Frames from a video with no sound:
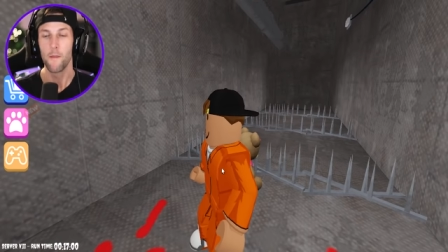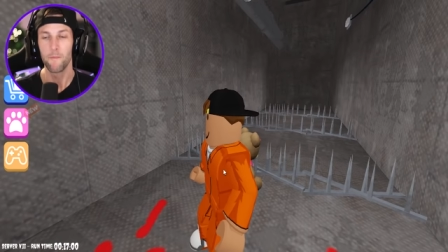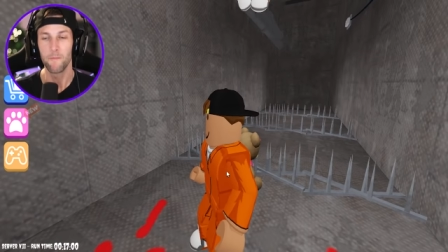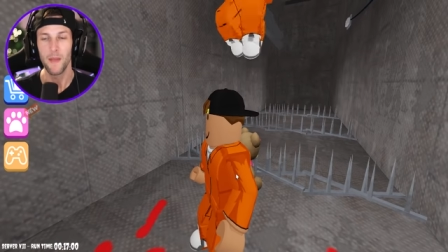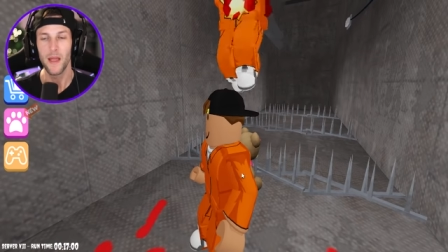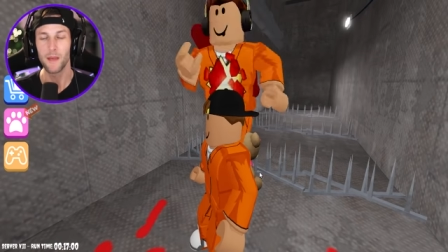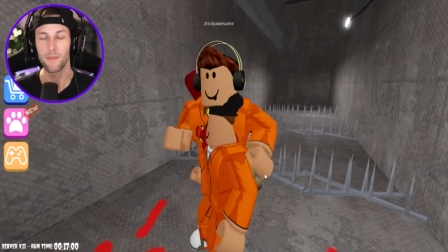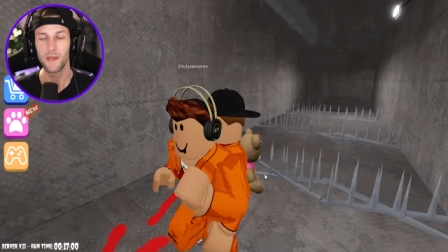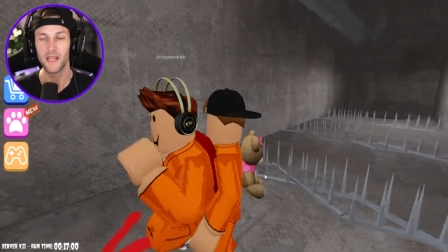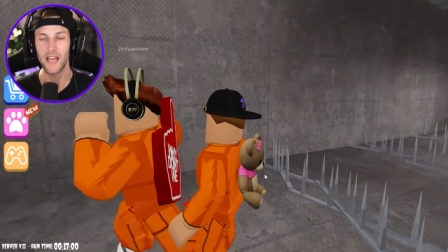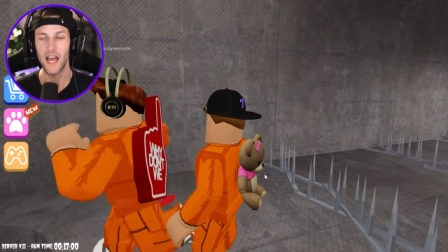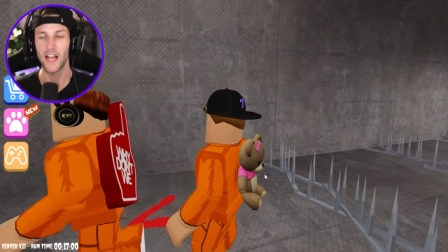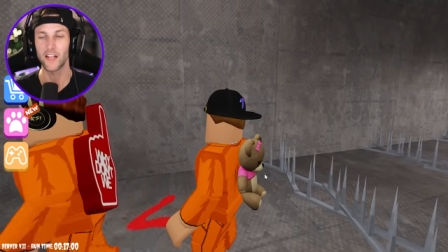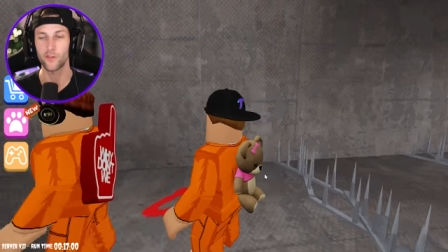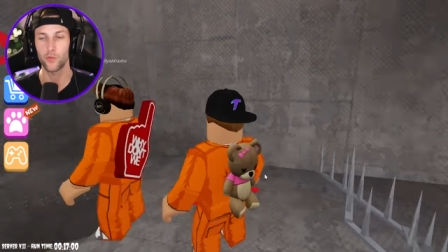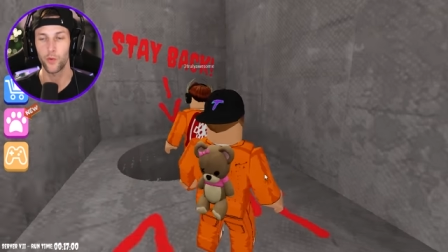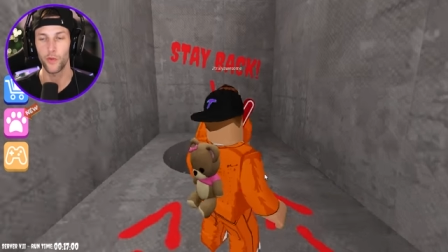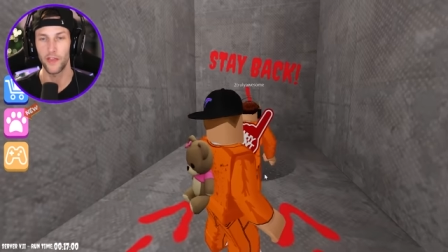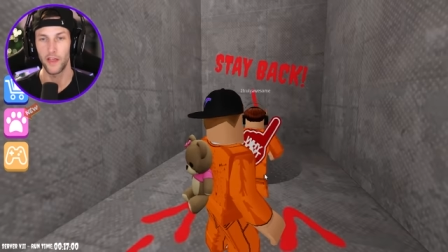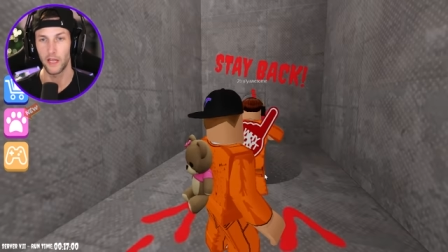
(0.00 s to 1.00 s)
Maybe
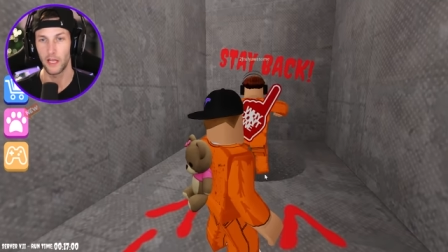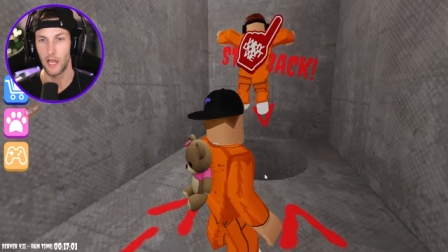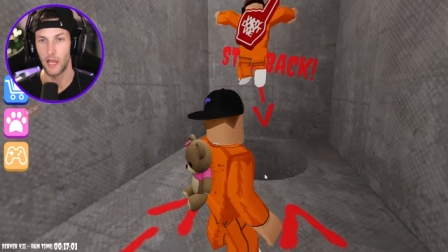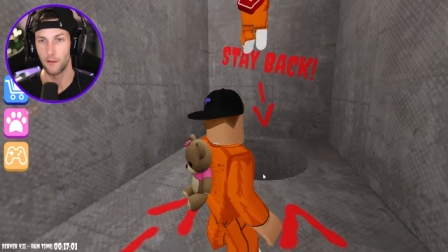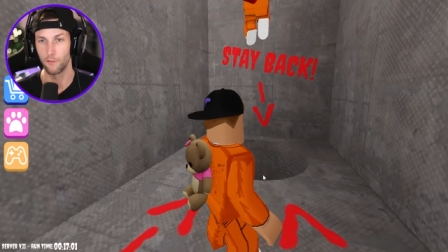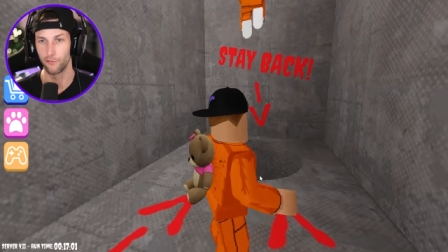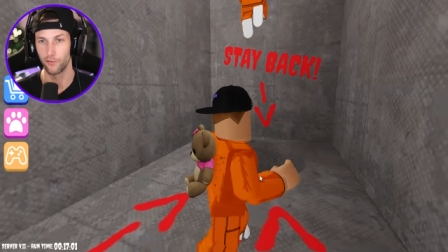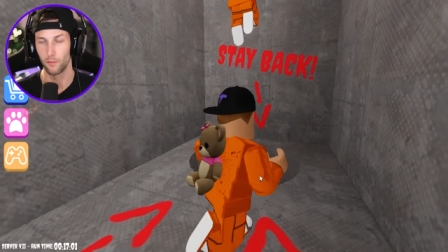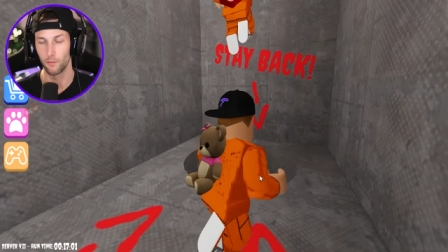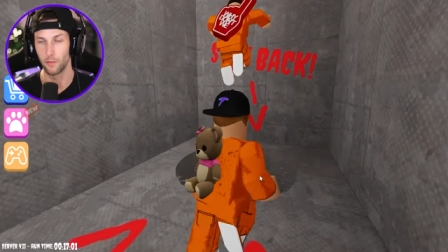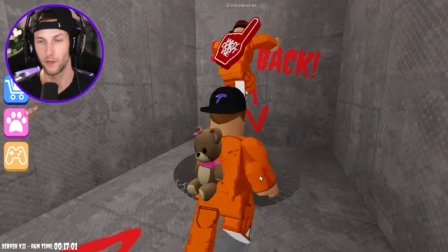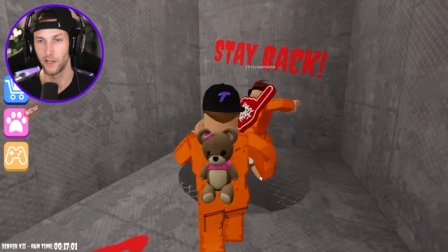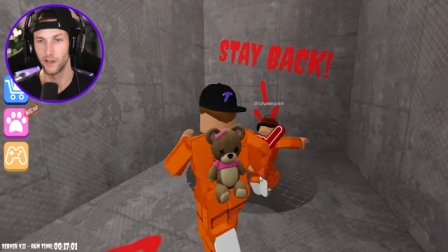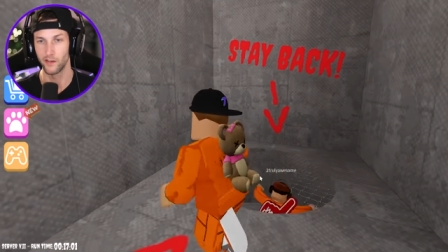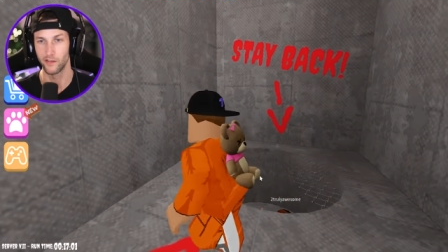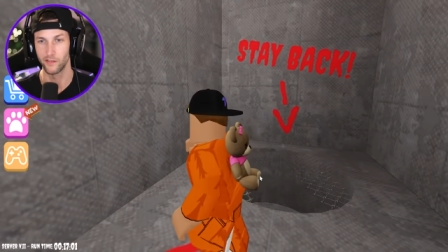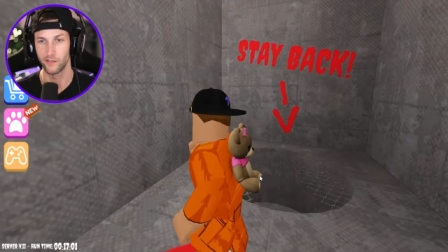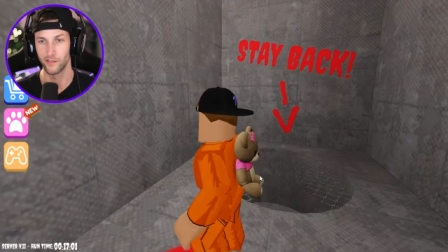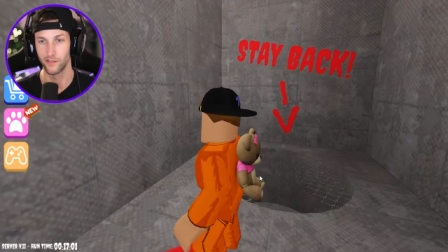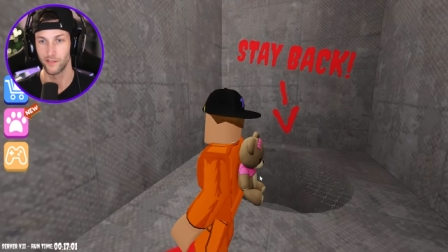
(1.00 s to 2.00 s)
that's where they came from
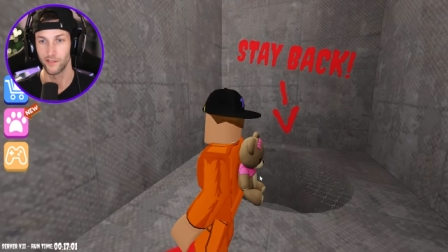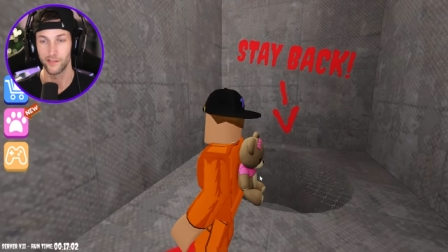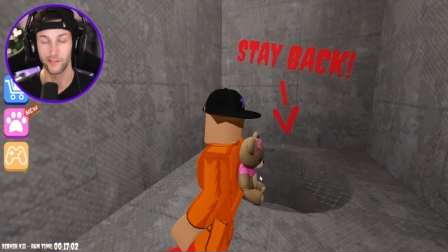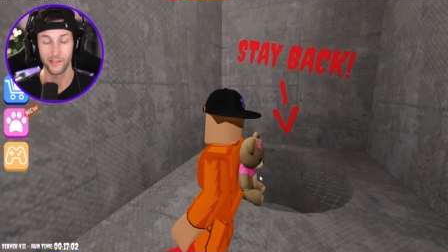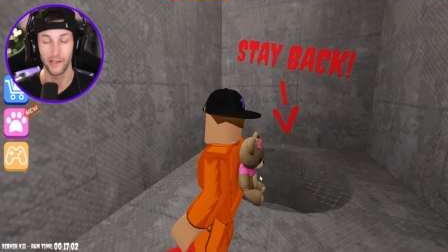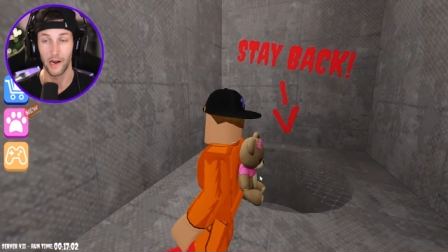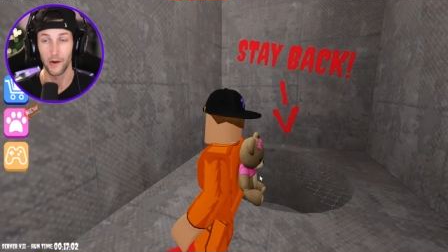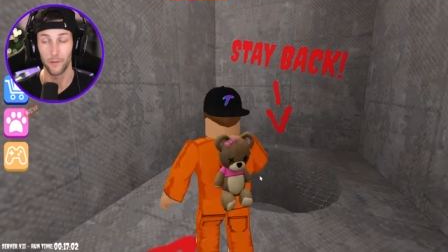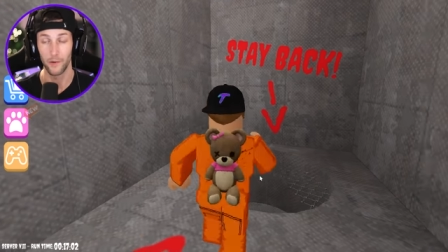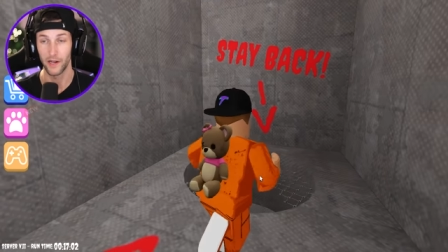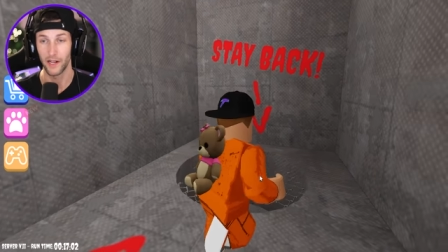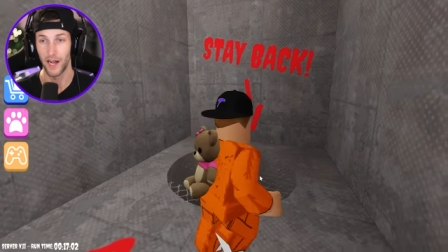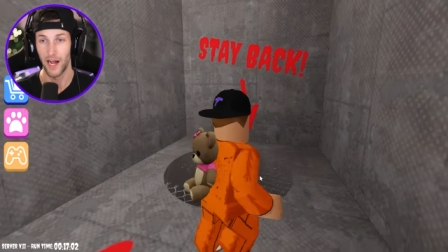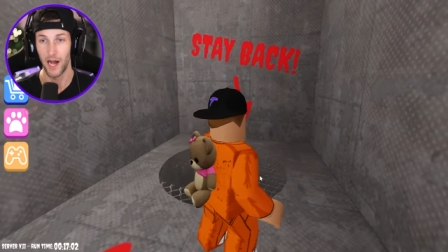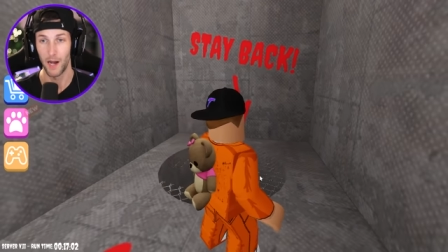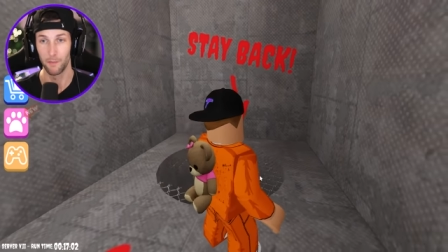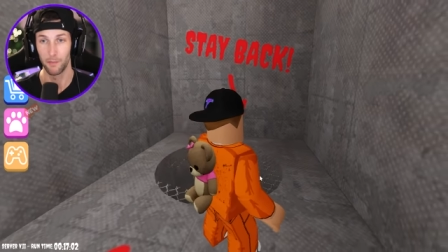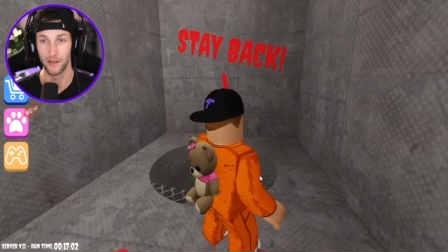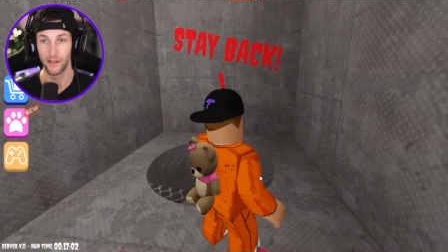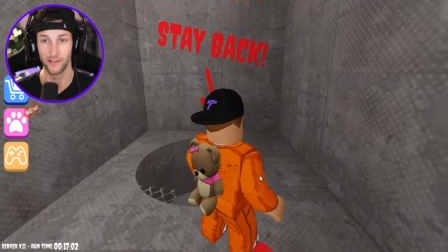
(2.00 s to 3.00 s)
because Siren
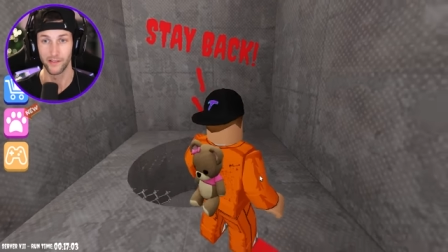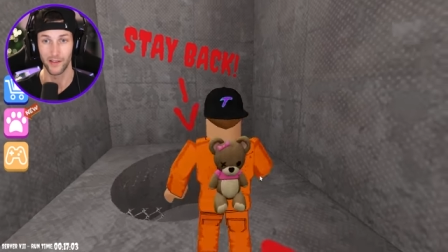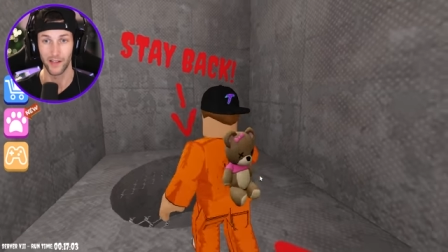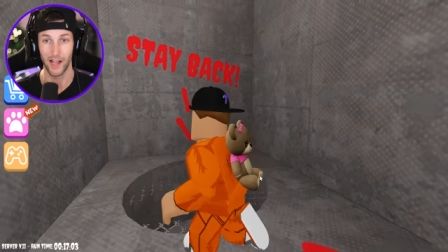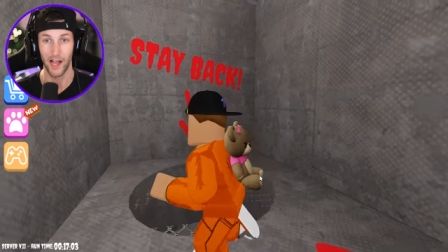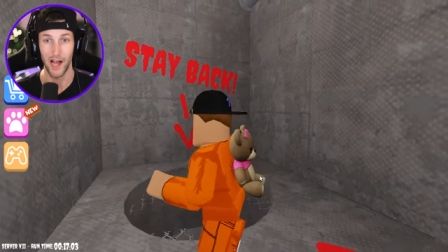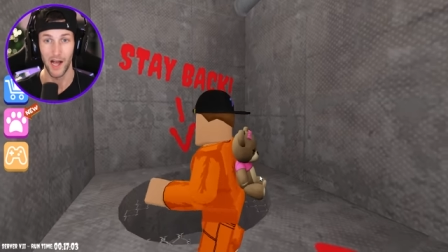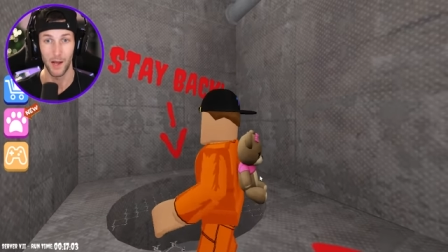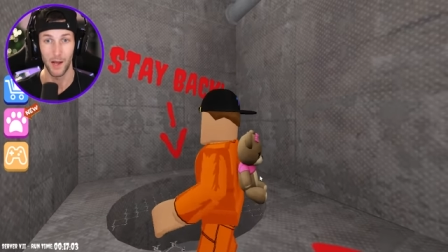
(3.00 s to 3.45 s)
Cop is a